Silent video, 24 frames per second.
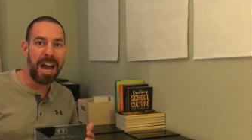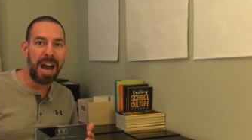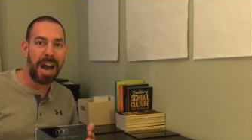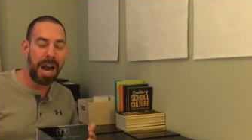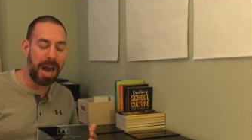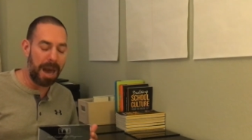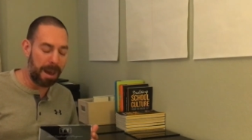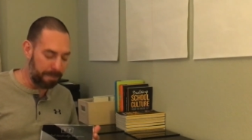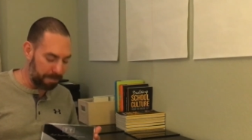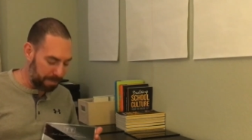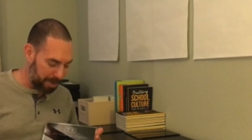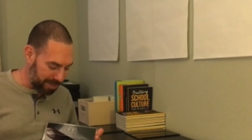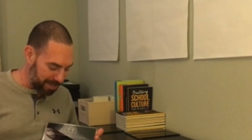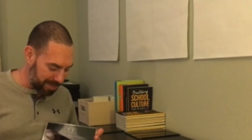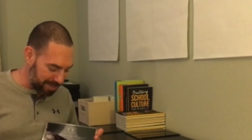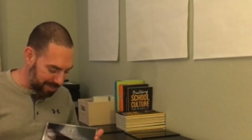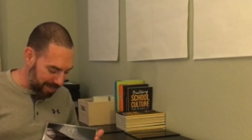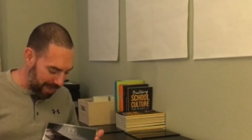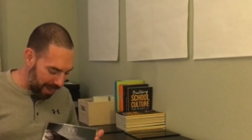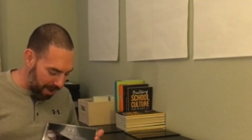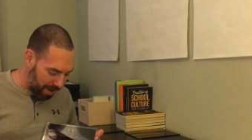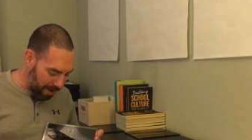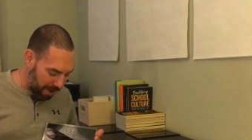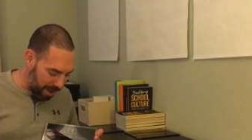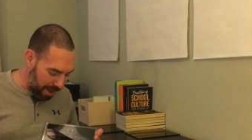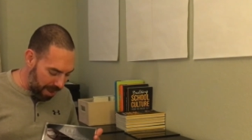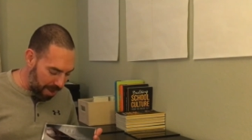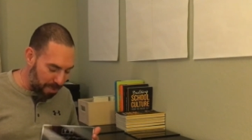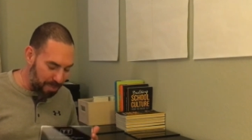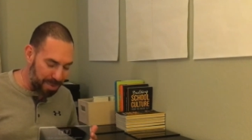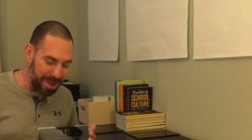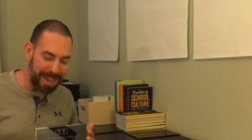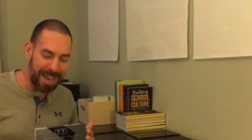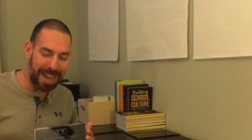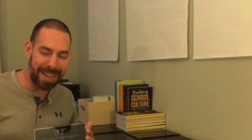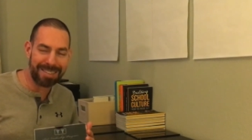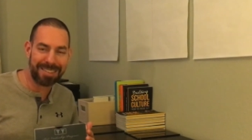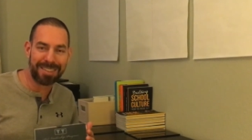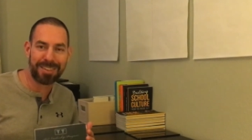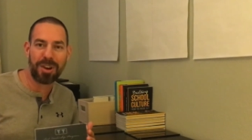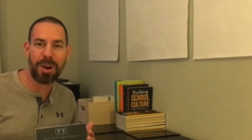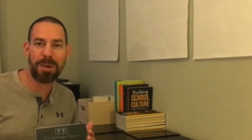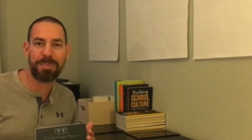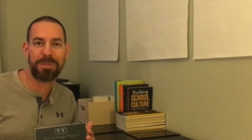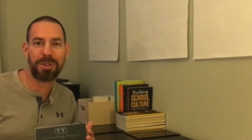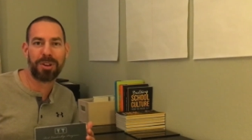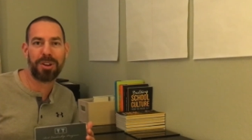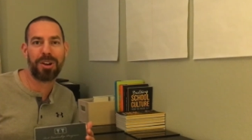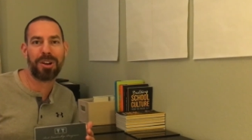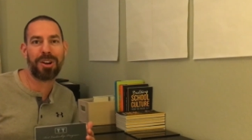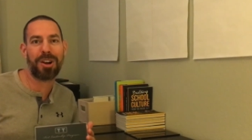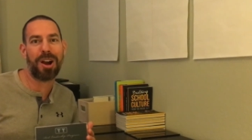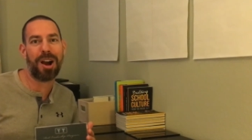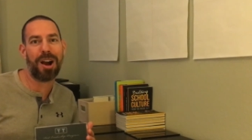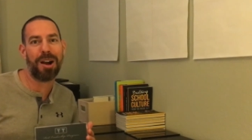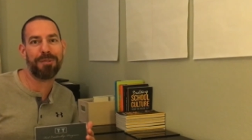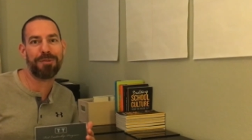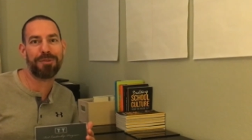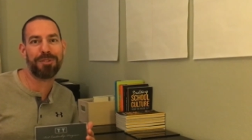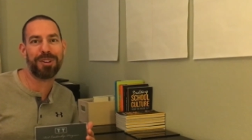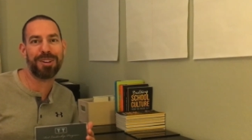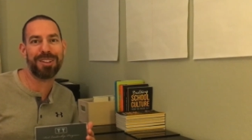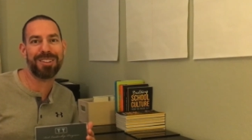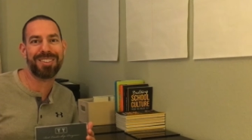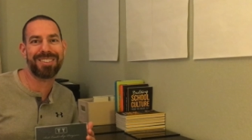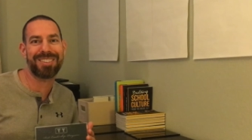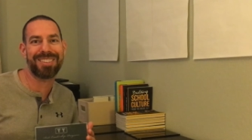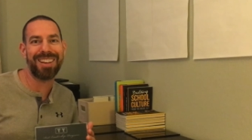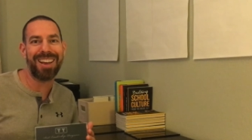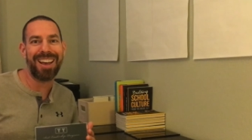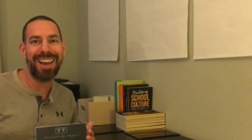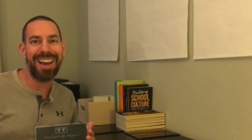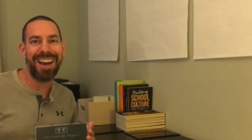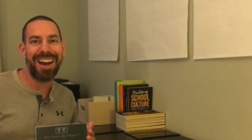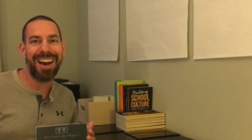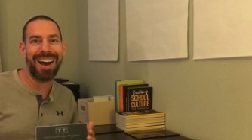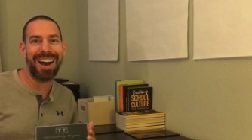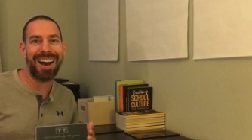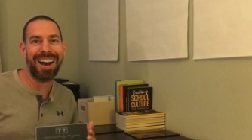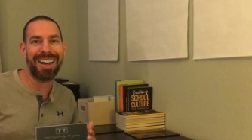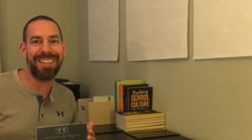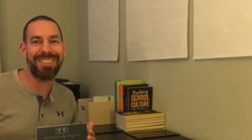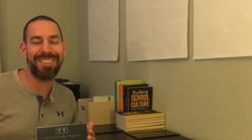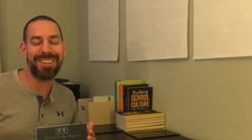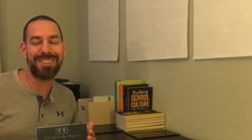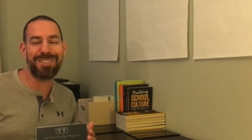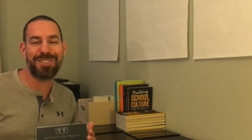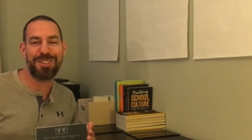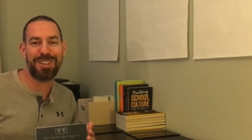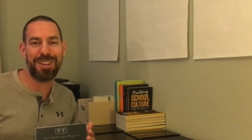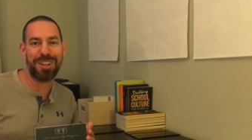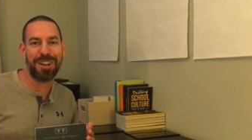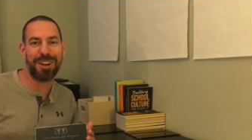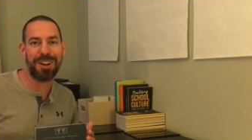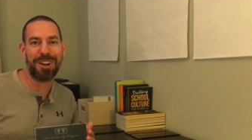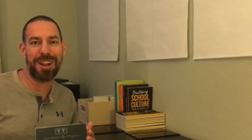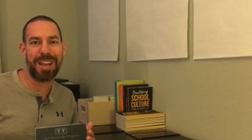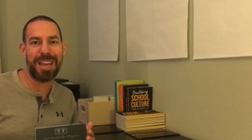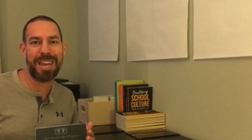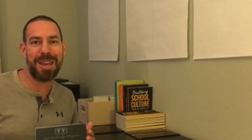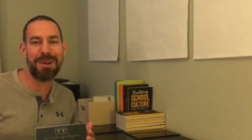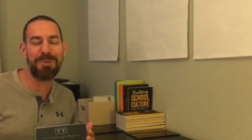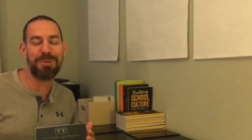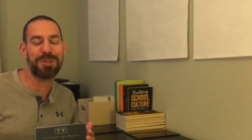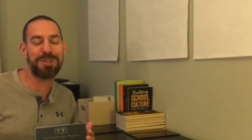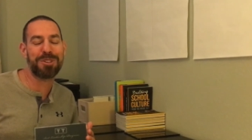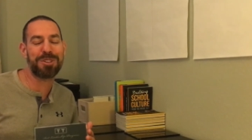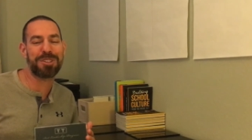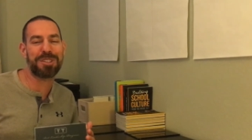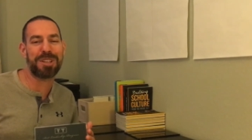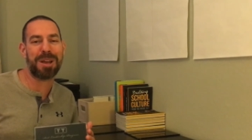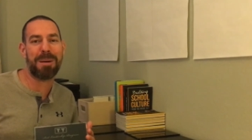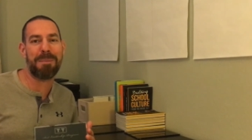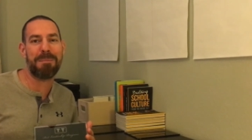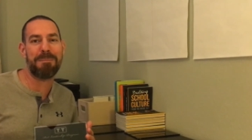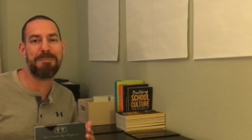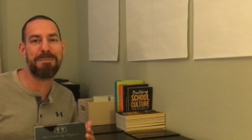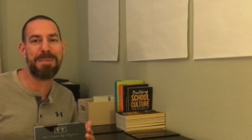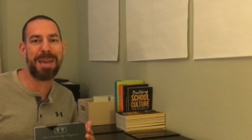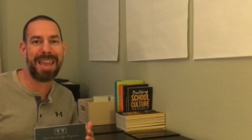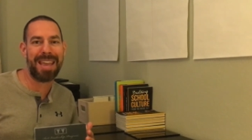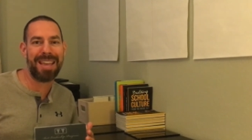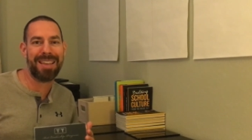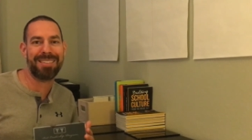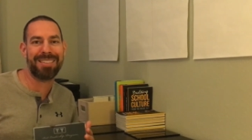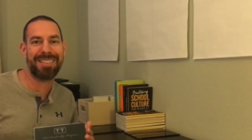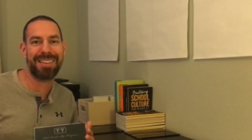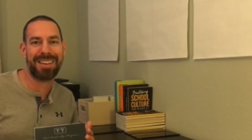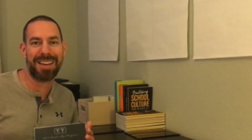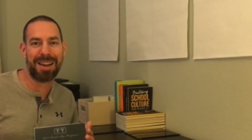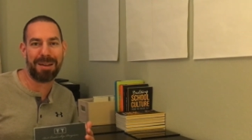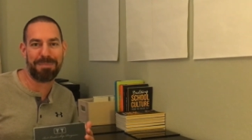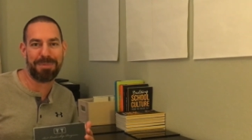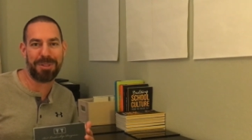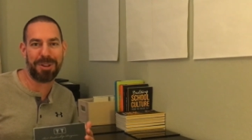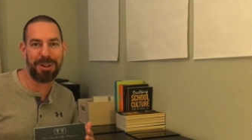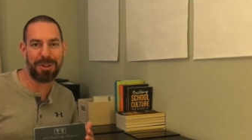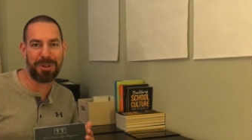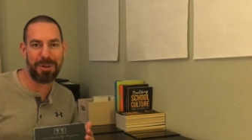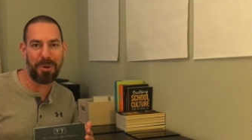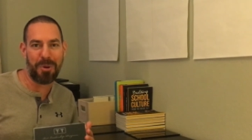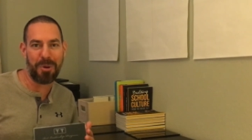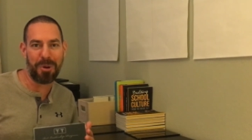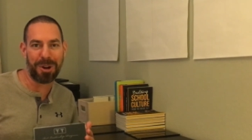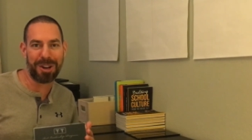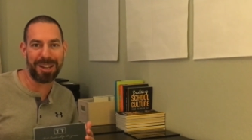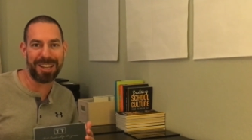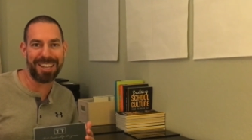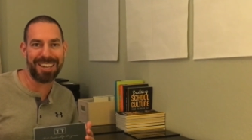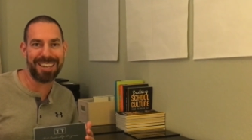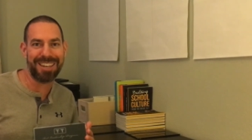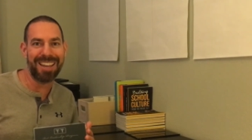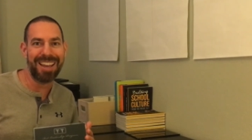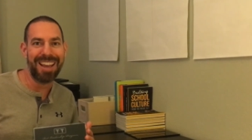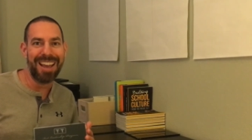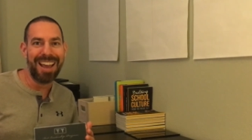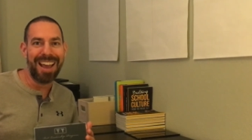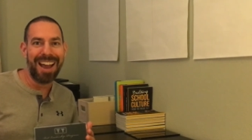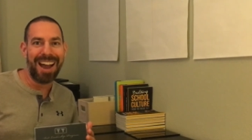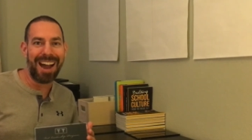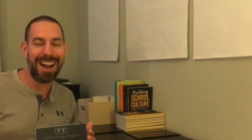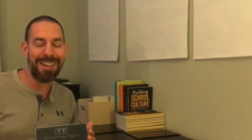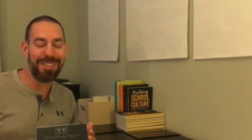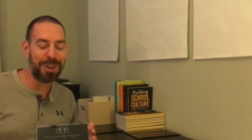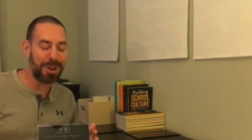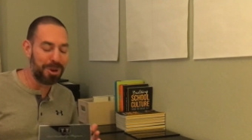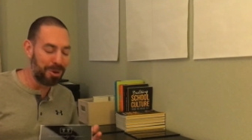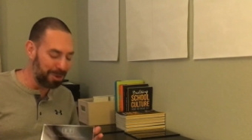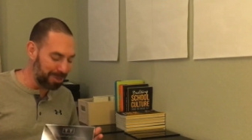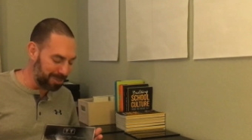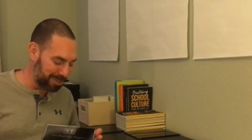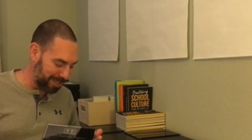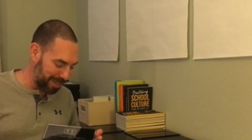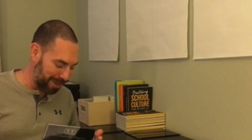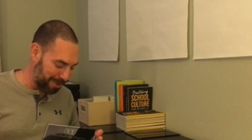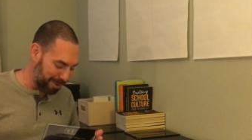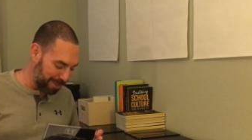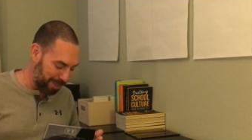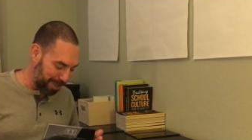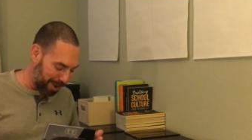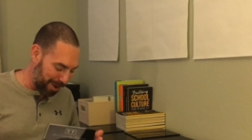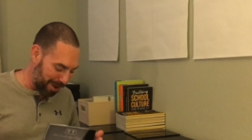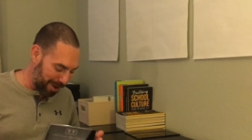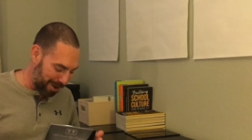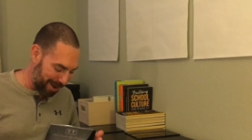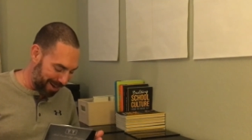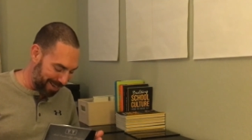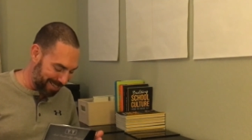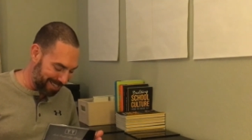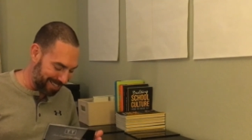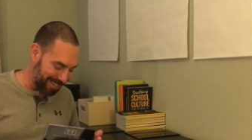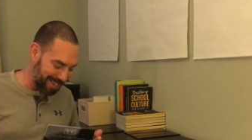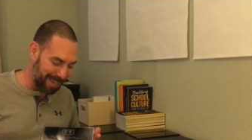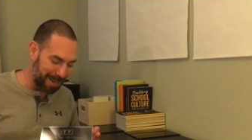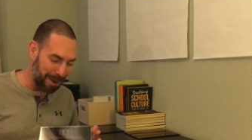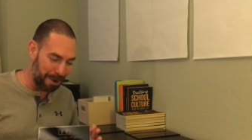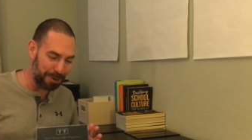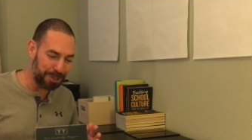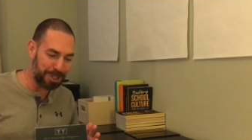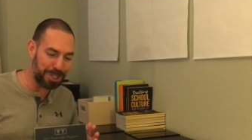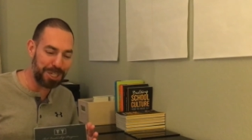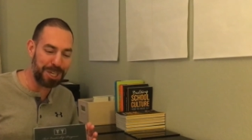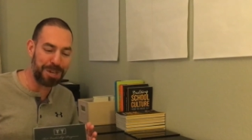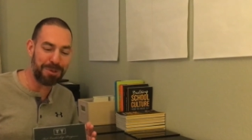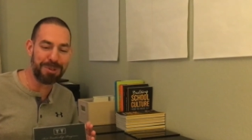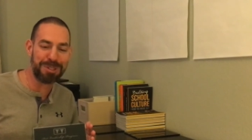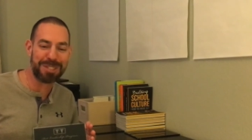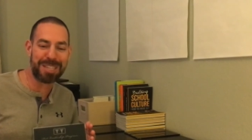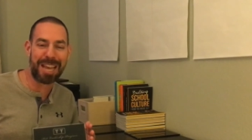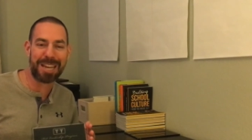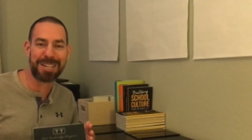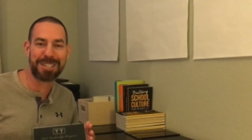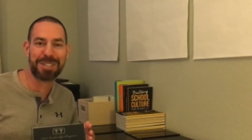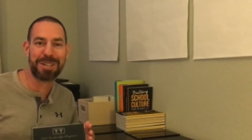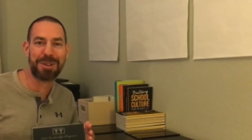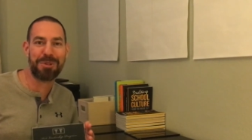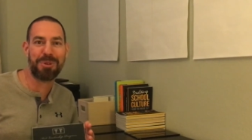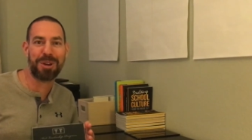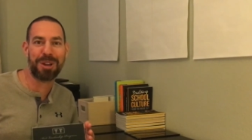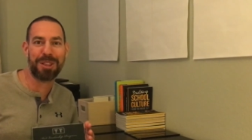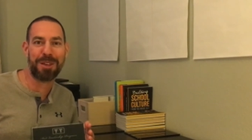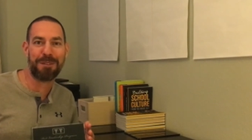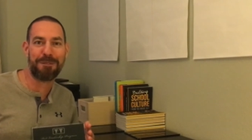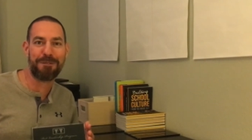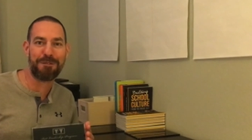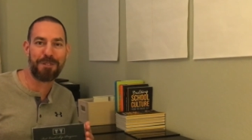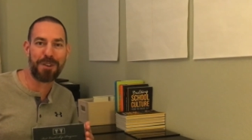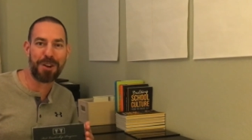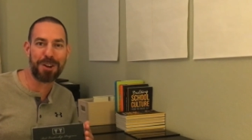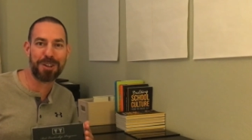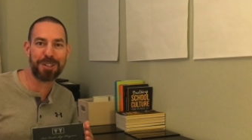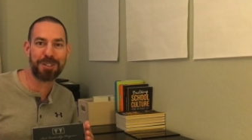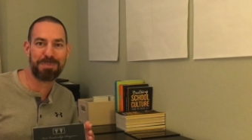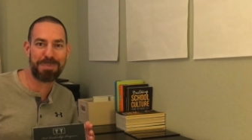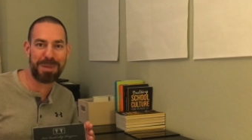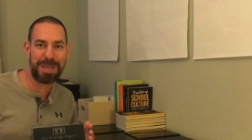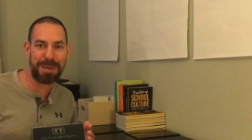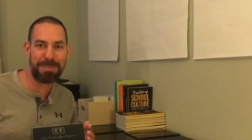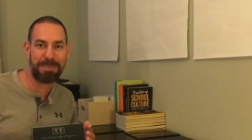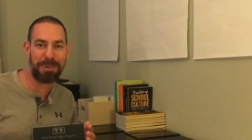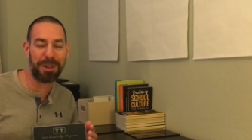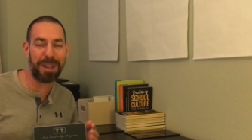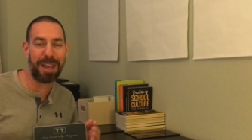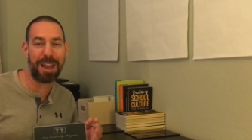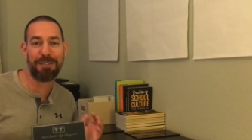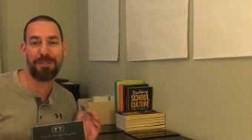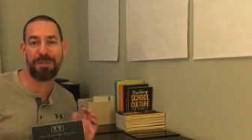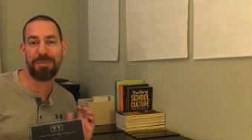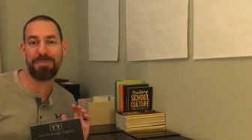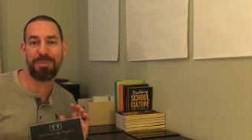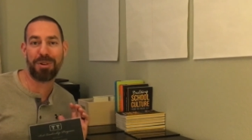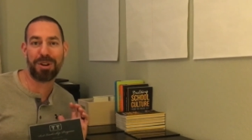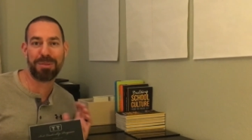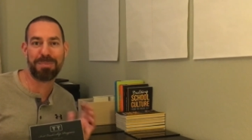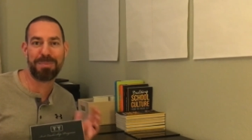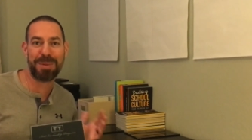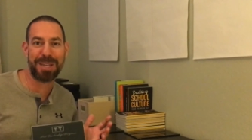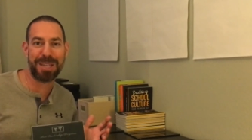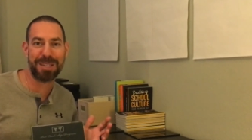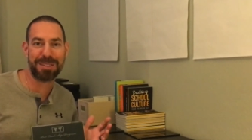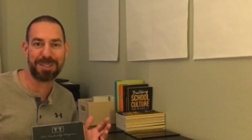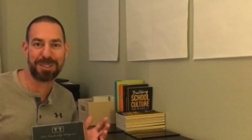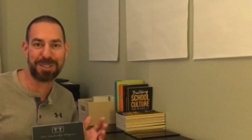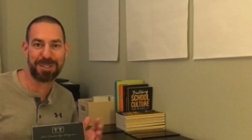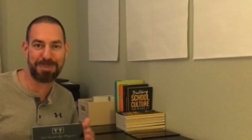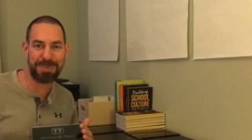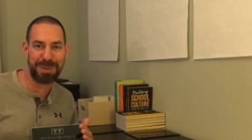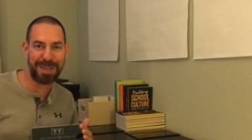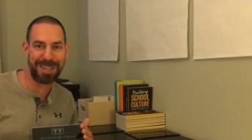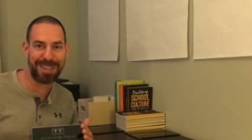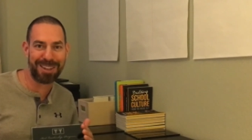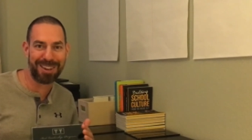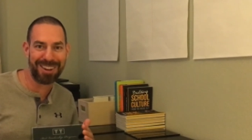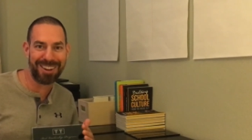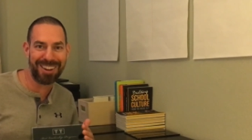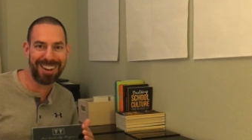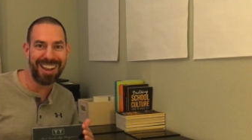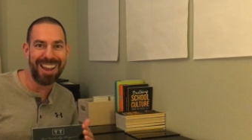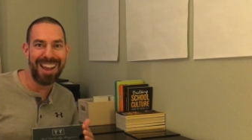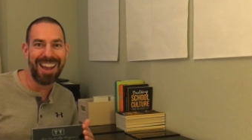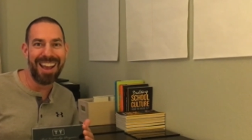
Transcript: Um, but Sarah, we got to go up to her conference uh, this year, and it was just amazing up there in Oregon. Uh, the coolest thing with her is, you know, she was actually one of the first people to ever book me as a speaker